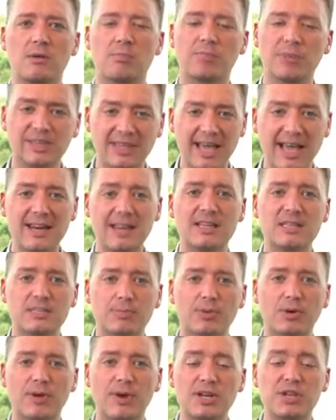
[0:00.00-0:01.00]
But that
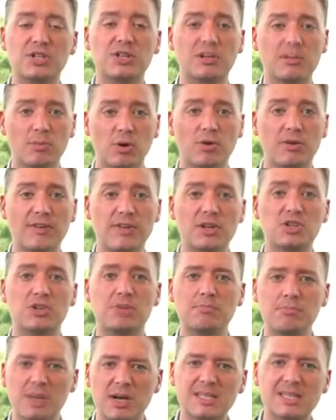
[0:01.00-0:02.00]
inspiration and
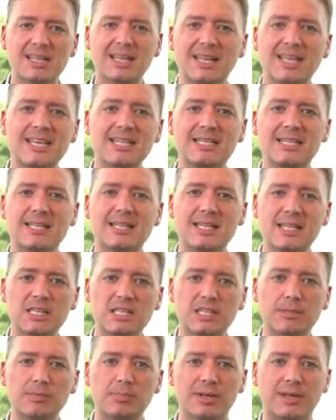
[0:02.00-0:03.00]
motivation must lead to
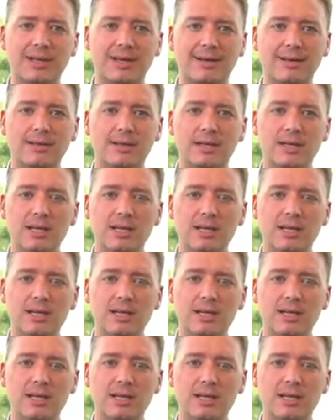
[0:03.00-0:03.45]
discipline.